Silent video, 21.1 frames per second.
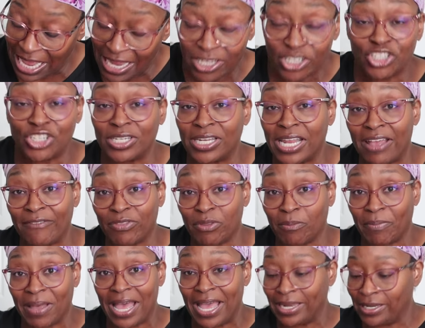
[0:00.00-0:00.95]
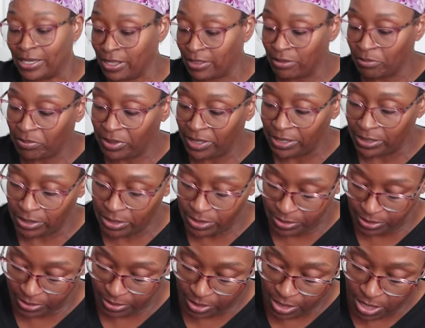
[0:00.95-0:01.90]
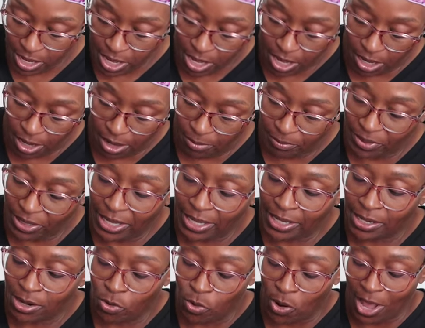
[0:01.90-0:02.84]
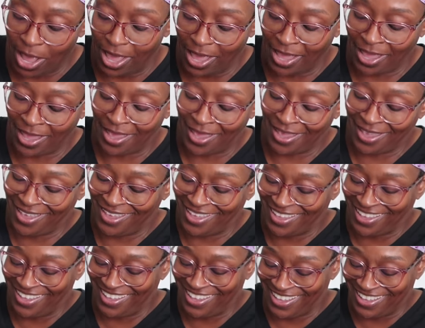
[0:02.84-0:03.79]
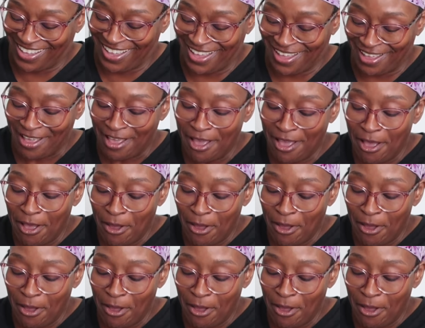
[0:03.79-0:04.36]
I shouldn't have to buy another button, huh? But anyway.